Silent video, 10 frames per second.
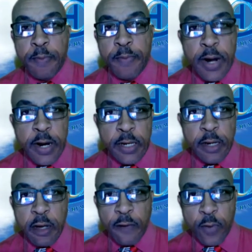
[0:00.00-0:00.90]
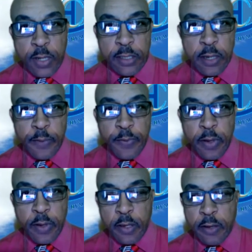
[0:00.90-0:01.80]
part of WhatsApp,
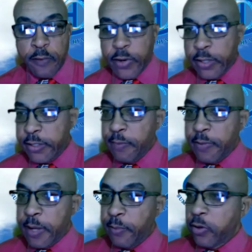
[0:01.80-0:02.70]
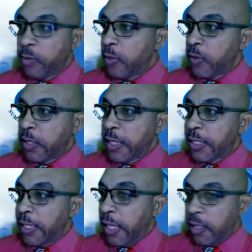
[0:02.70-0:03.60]
for example, I'm going to be looking at
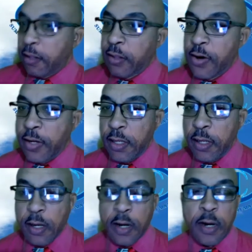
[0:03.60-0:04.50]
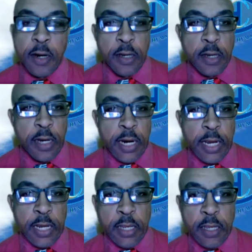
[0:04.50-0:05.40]
8:30. All
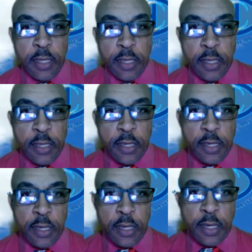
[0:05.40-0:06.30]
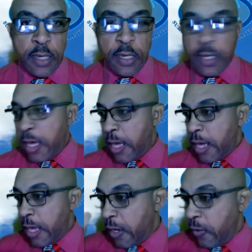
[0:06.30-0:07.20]
right.
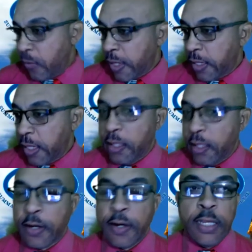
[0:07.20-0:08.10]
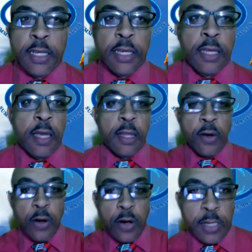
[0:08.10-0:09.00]
I look at 8:30 and
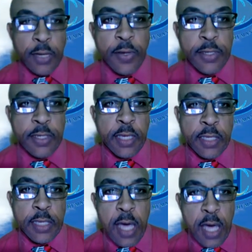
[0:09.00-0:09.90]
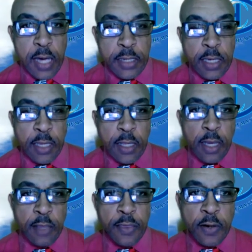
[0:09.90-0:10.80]
all the questions asked in
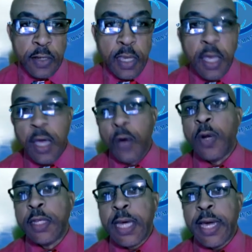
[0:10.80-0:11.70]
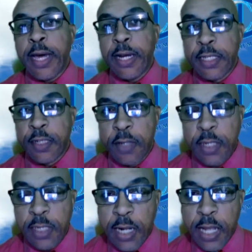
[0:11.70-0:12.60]
8:30. Once I answer it
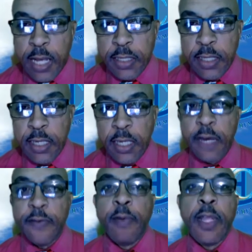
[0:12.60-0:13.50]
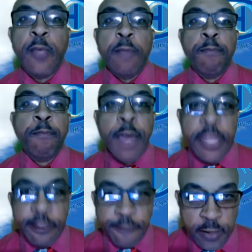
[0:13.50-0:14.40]
in the class, everybody will
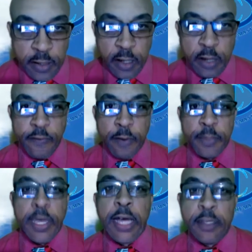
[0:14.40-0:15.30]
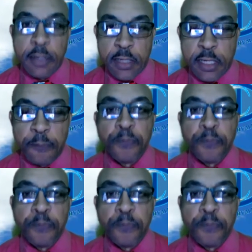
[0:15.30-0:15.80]
benefit from the answer